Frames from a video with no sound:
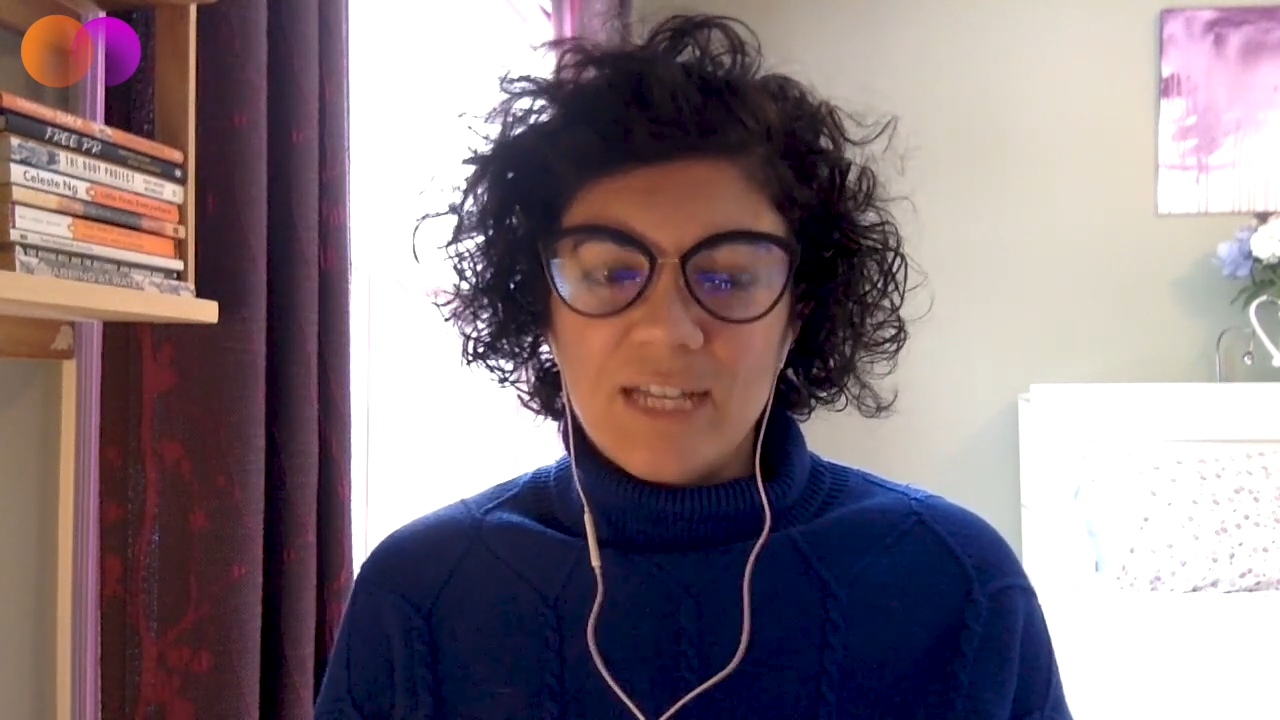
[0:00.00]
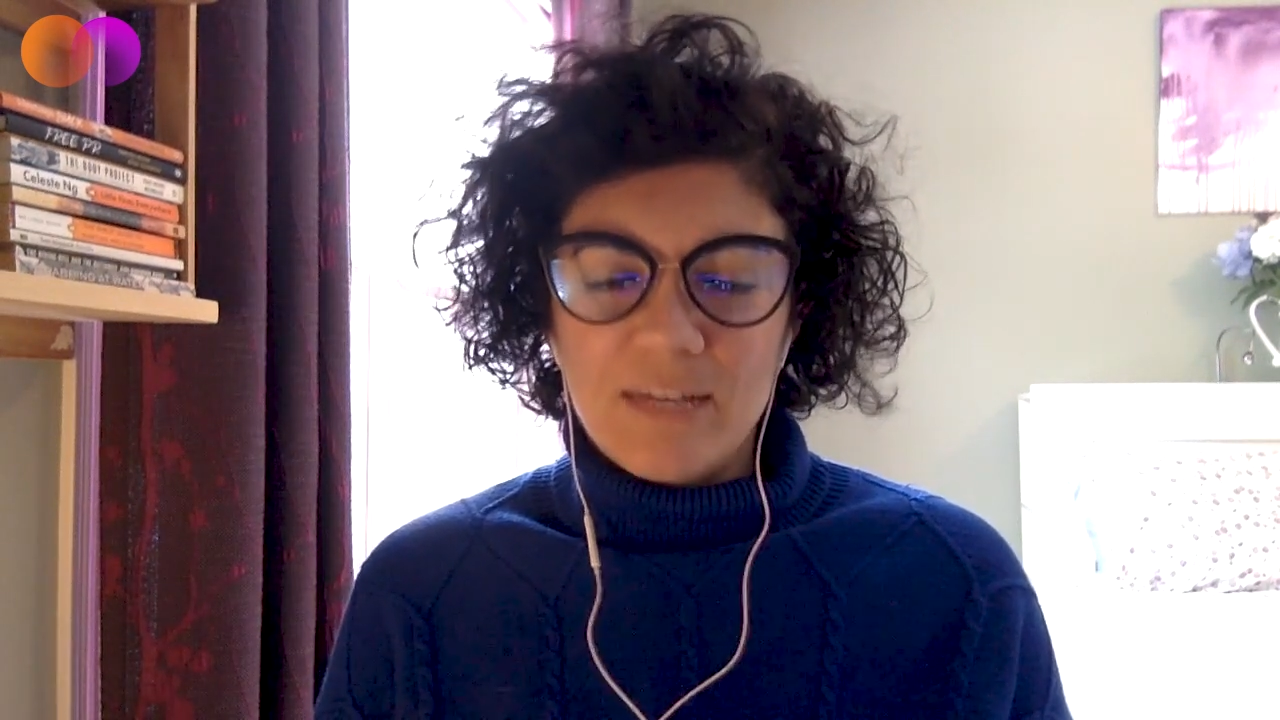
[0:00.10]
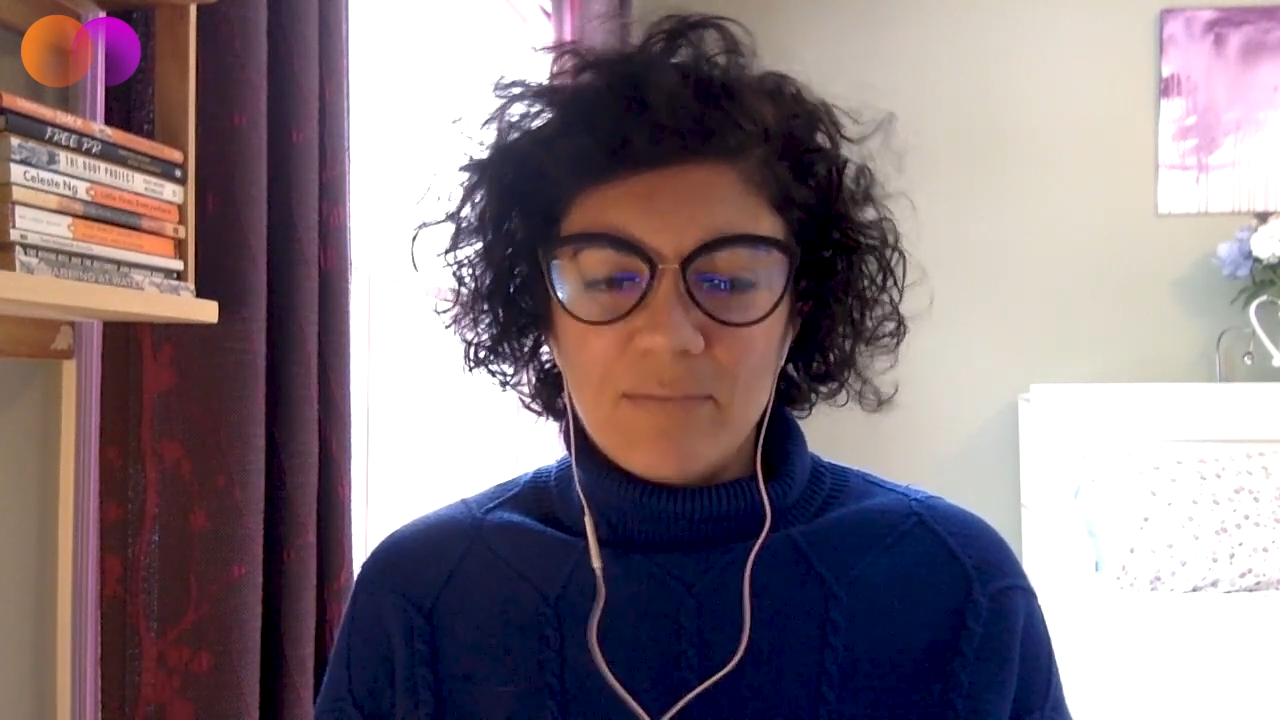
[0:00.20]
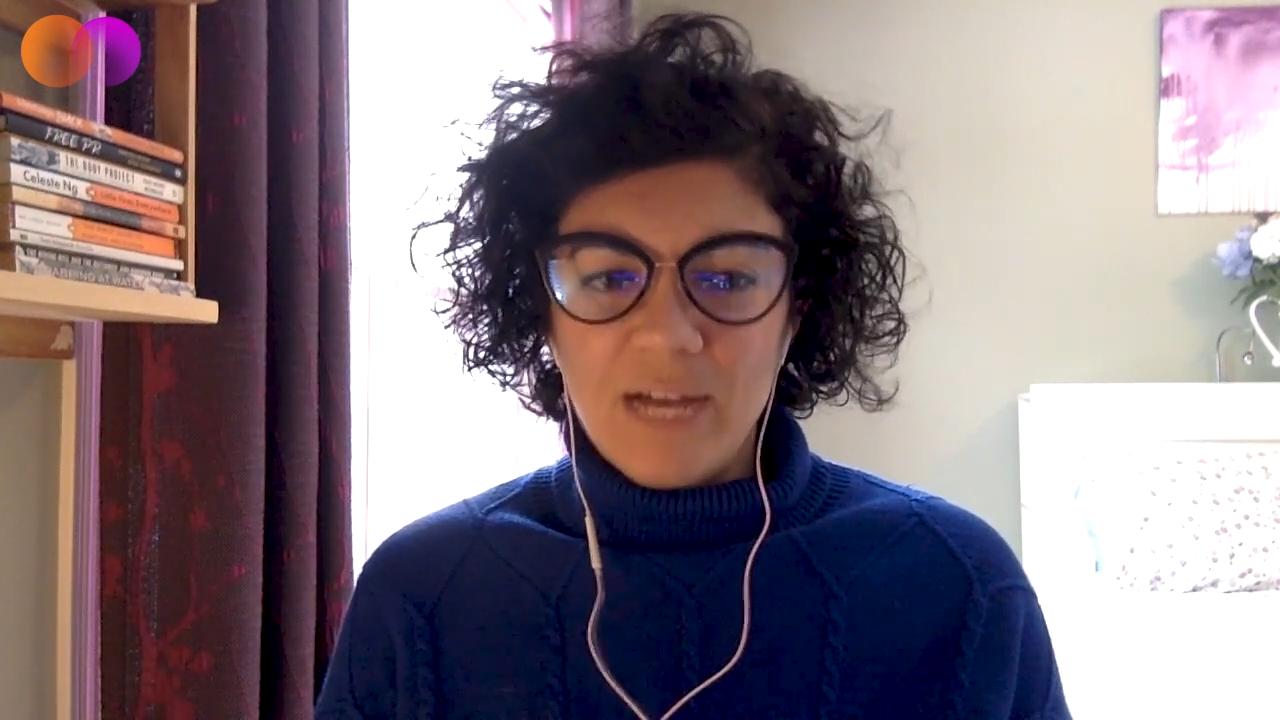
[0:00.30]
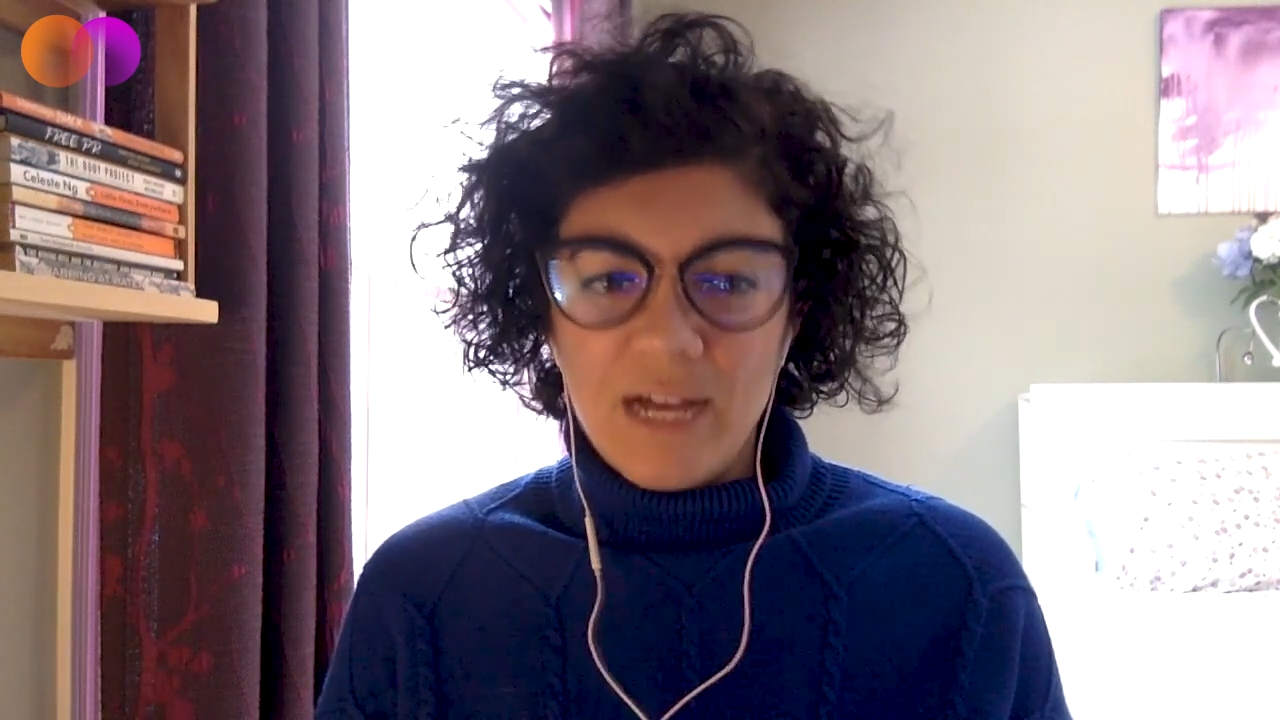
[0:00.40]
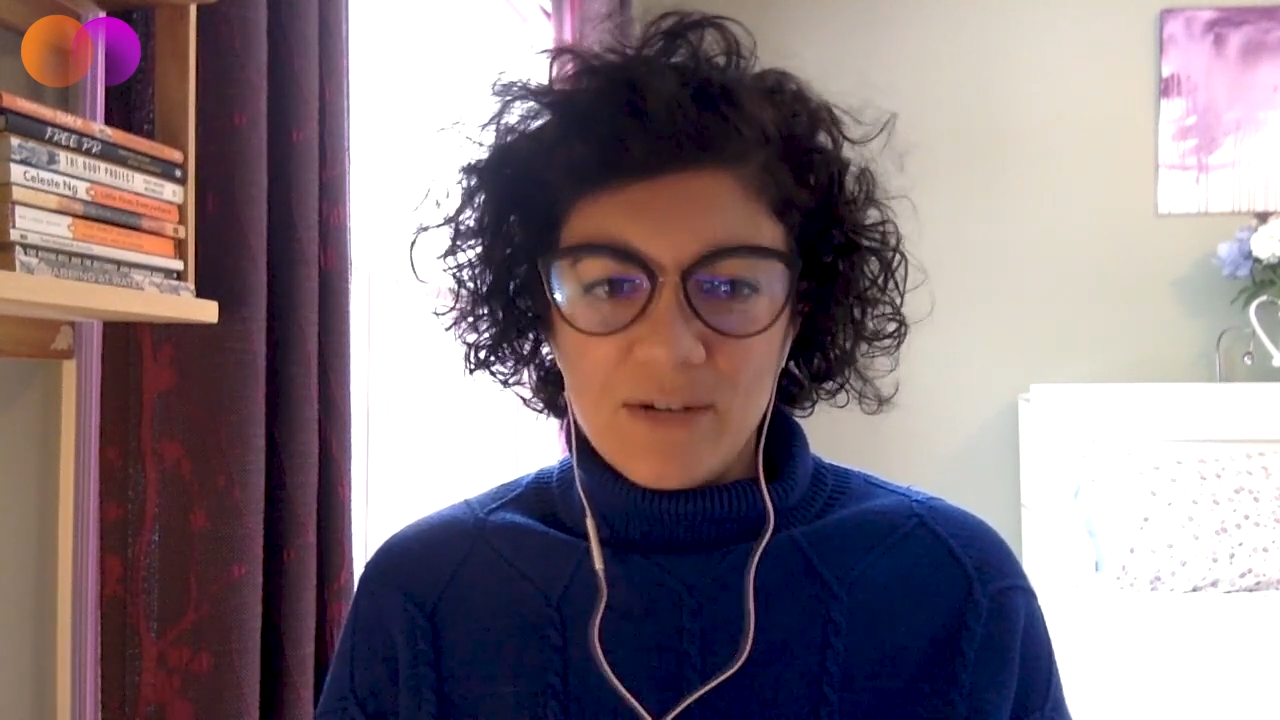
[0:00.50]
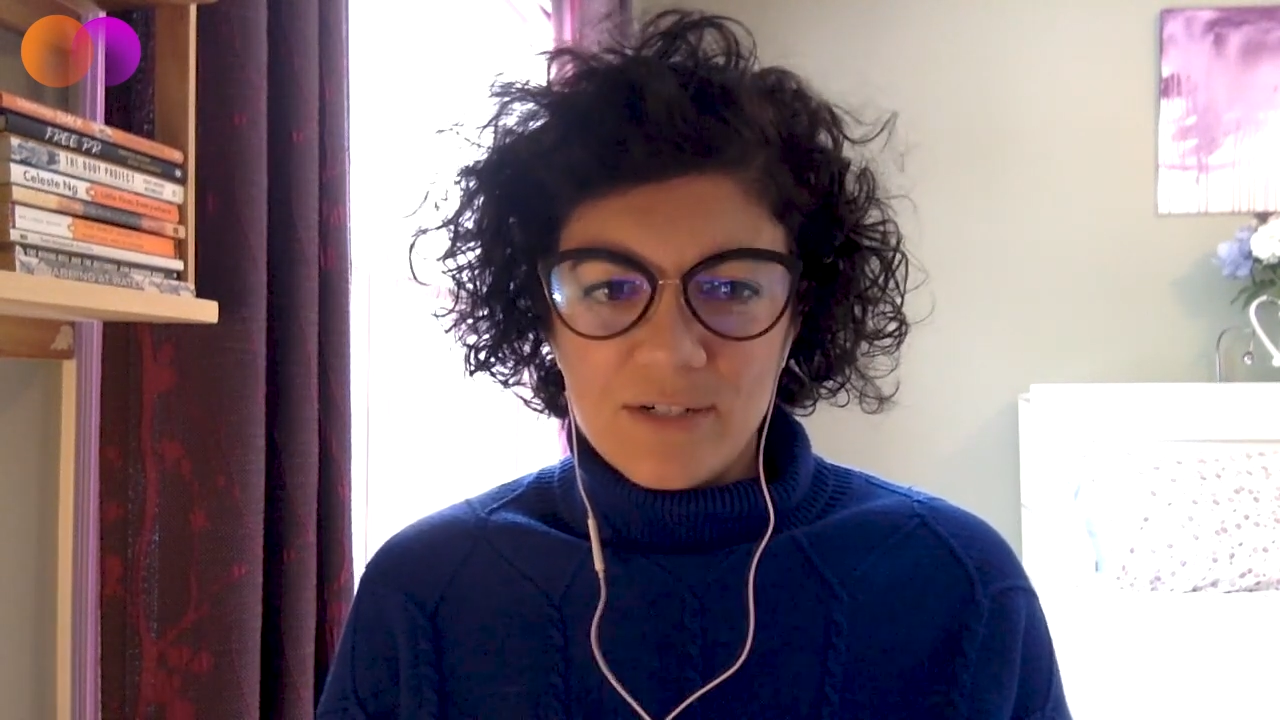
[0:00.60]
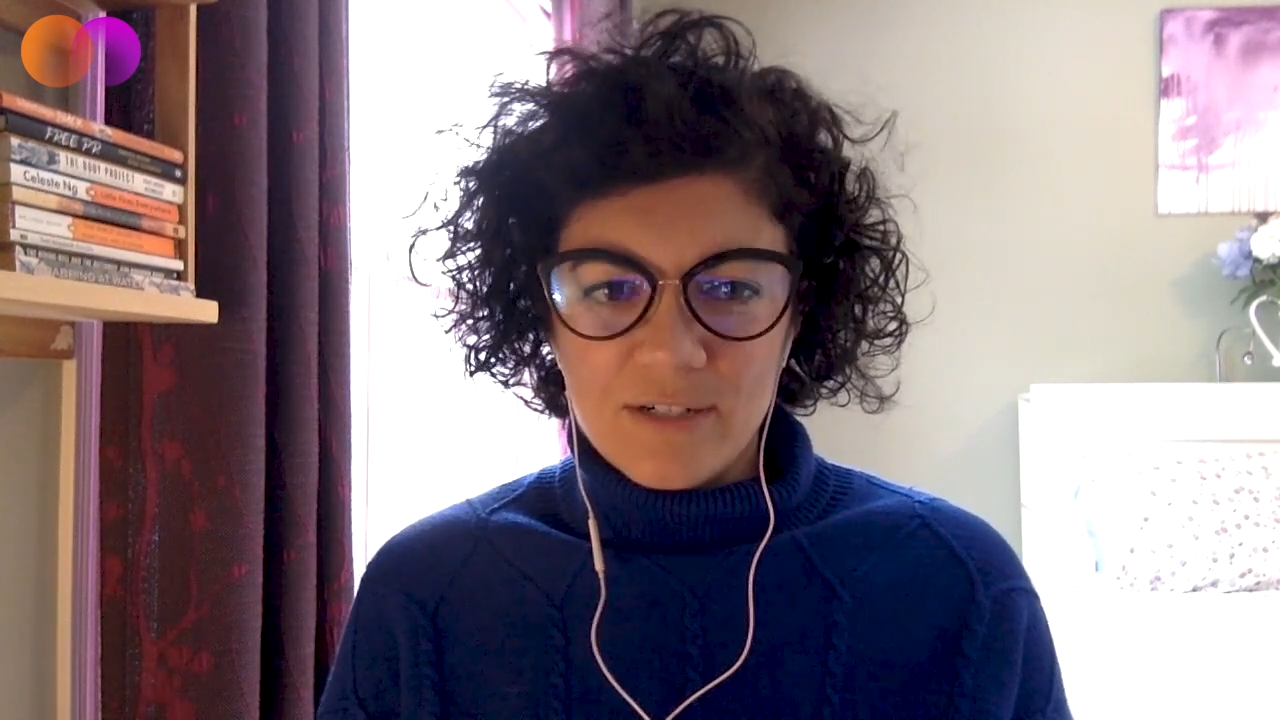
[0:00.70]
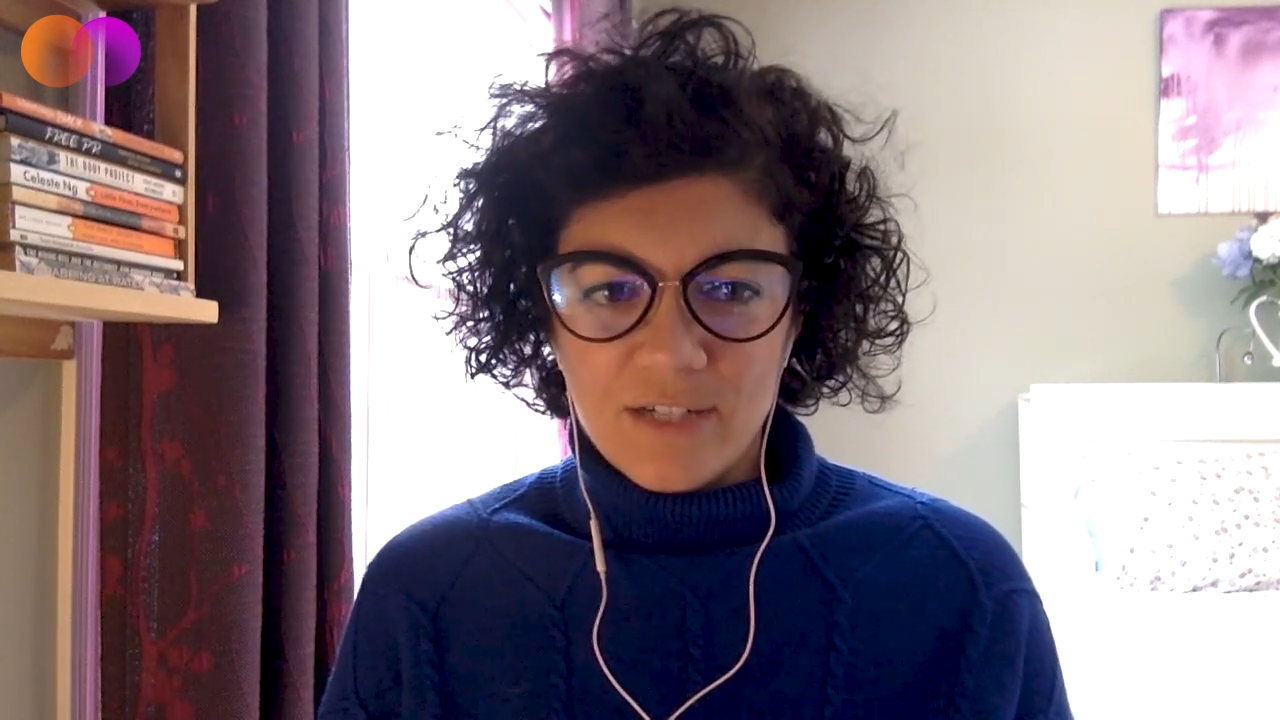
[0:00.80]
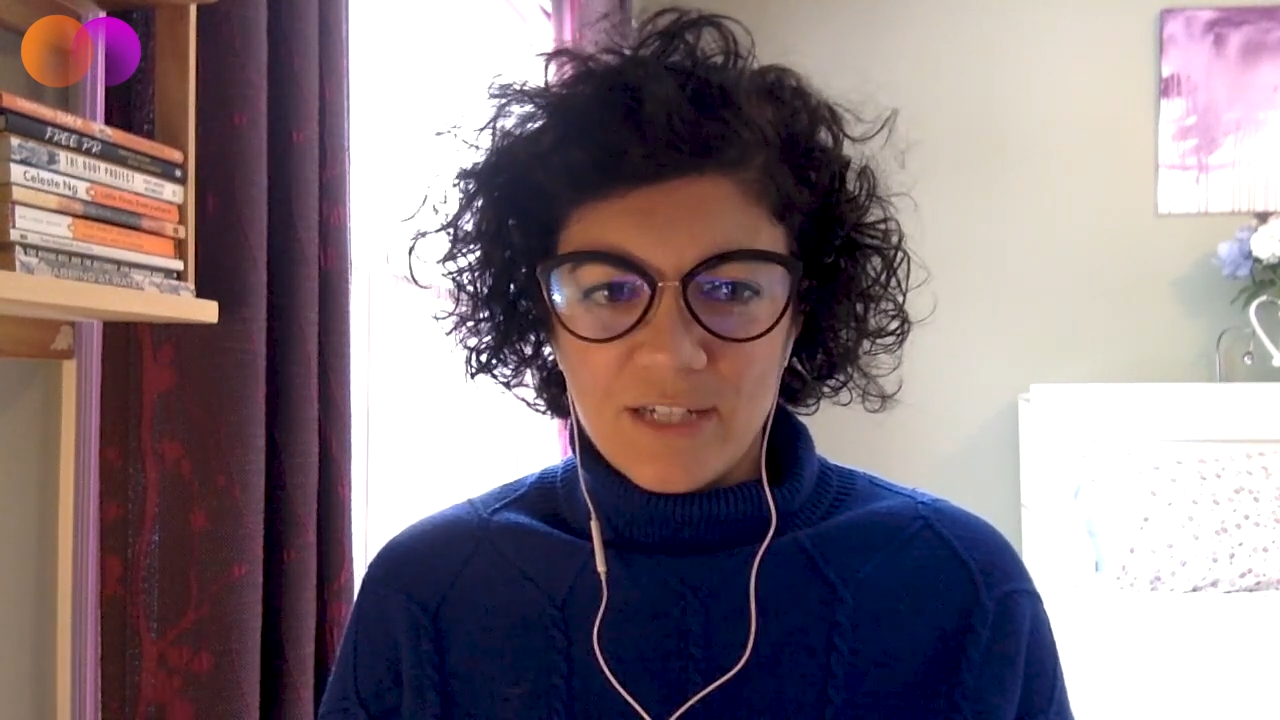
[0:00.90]
like
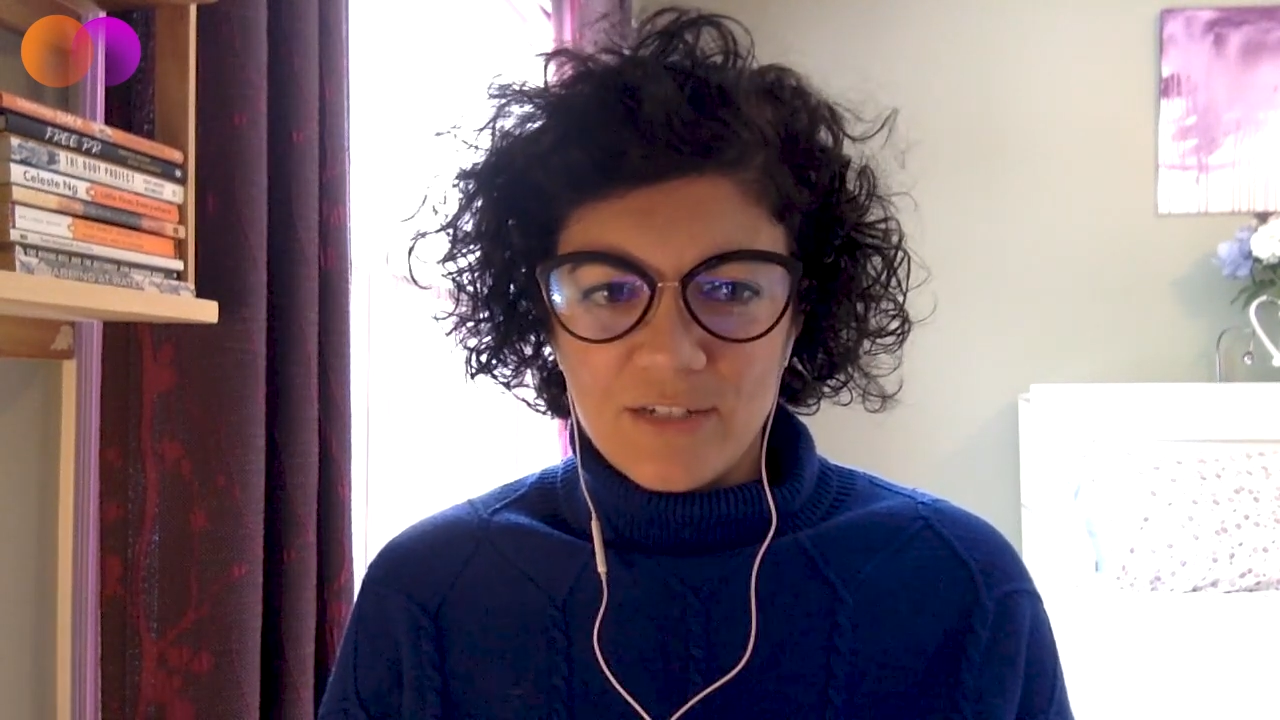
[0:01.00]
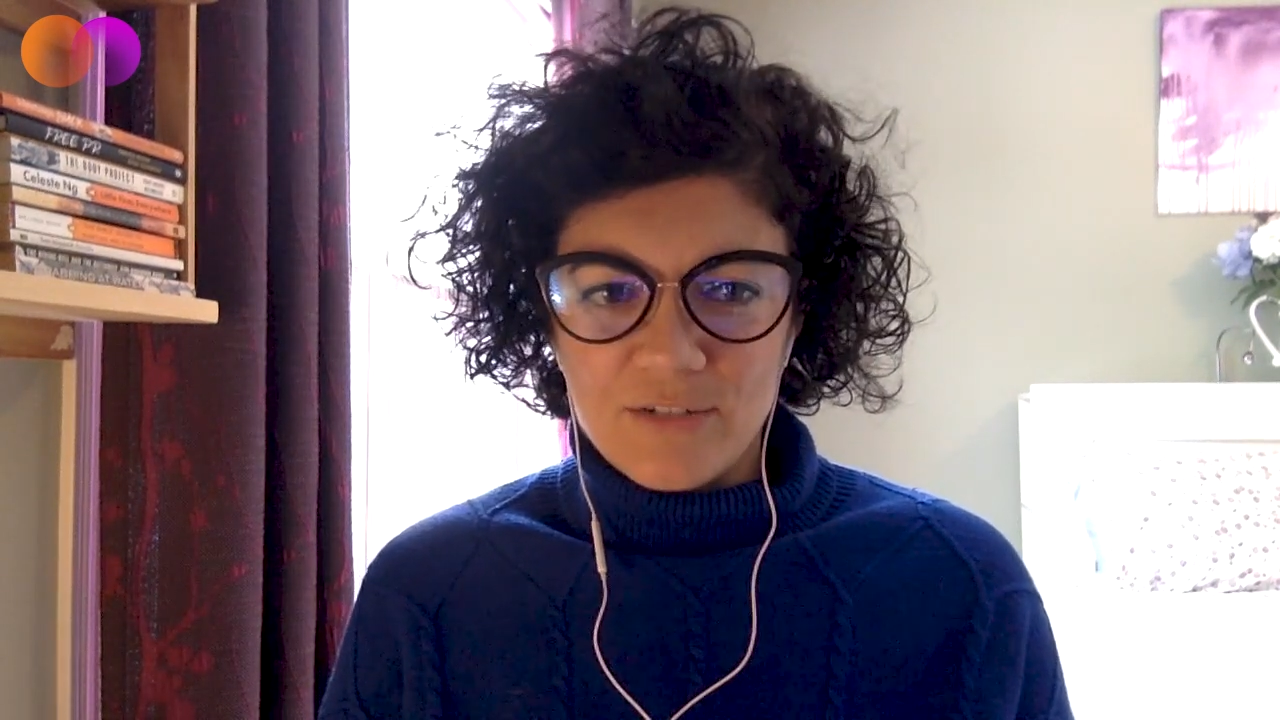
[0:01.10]
power,